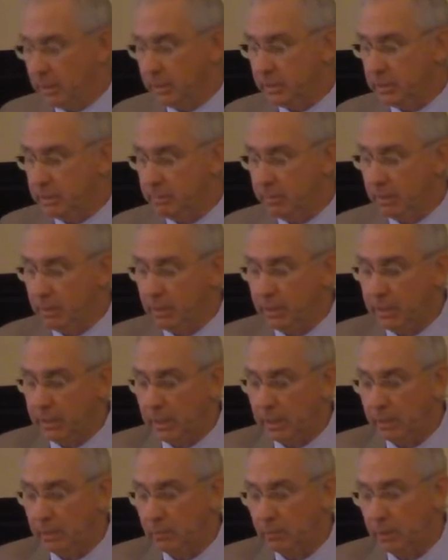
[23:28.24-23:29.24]
the Spirit
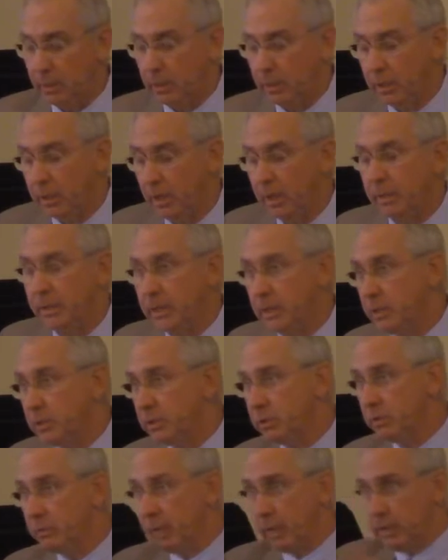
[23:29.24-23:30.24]
and the Word of God. These
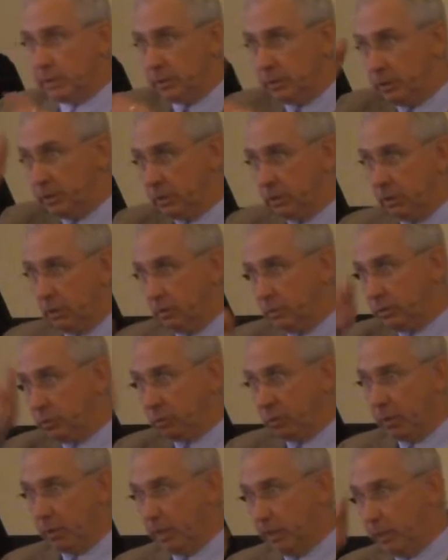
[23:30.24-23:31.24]
two agents are always
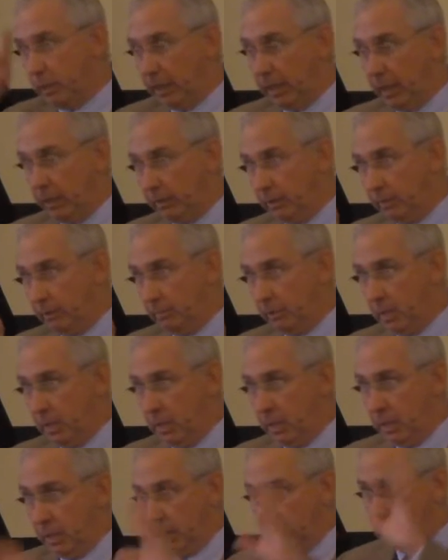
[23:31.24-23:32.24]
working together.
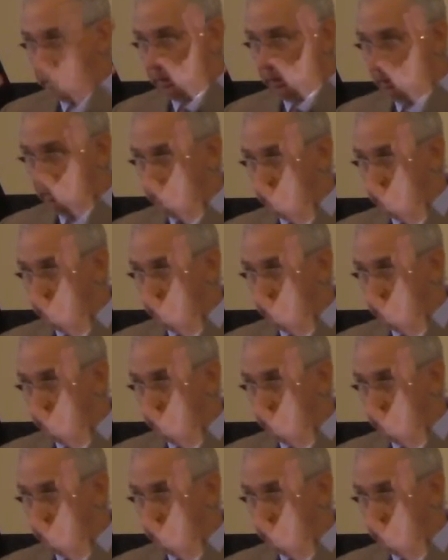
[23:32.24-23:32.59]
It's the